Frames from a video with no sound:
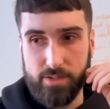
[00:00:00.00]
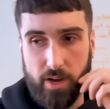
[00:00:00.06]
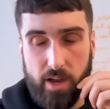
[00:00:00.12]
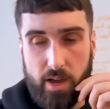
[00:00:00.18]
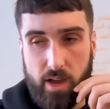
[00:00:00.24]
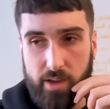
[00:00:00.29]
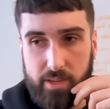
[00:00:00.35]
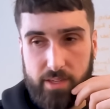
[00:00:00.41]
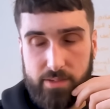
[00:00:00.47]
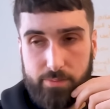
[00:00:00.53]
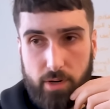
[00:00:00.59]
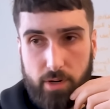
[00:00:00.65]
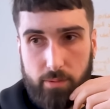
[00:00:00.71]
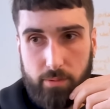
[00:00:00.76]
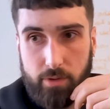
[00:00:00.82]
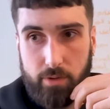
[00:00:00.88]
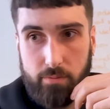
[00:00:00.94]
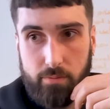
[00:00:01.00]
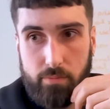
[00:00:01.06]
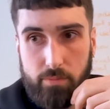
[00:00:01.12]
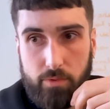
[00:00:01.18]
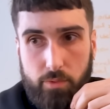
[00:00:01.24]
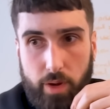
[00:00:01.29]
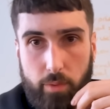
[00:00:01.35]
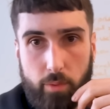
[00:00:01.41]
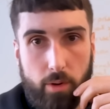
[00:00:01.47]
So I think it's probably
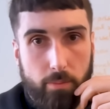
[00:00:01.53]
quite well